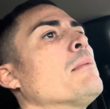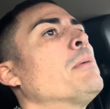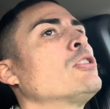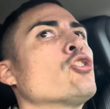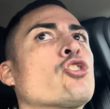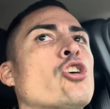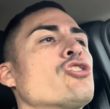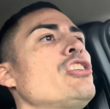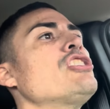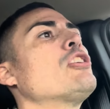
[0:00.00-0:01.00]
But the
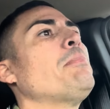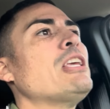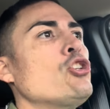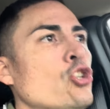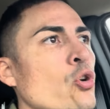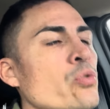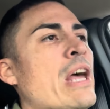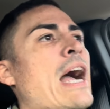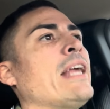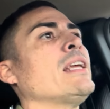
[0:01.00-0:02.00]
church needs to be
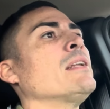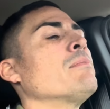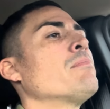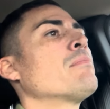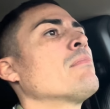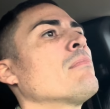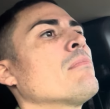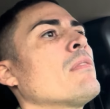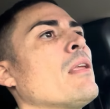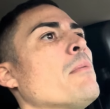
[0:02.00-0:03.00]
united
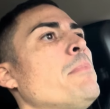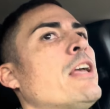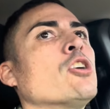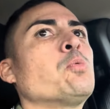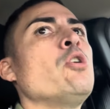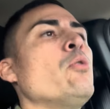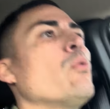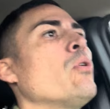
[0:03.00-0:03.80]
because we